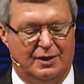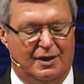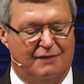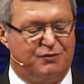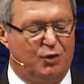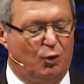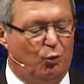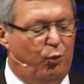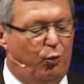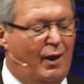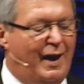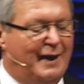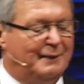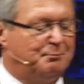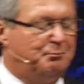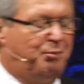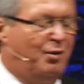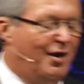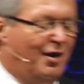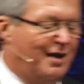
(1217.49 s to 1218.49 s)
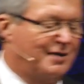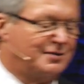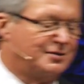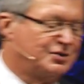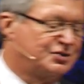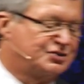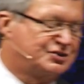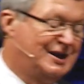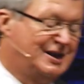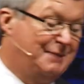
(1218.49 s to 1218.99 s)
for what
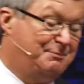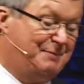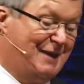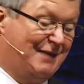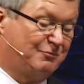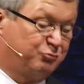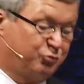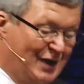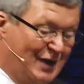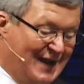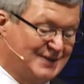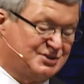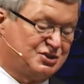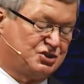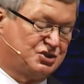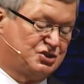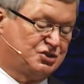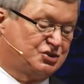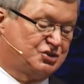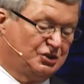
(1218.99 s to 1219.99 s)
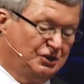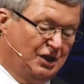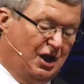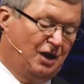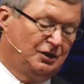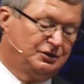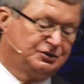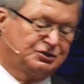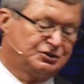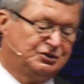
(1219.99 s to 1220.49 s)
partnership have righteousness and
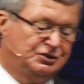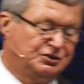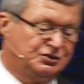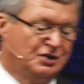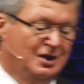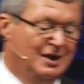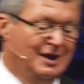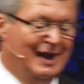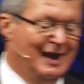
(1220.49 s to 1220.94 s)
lawlessness,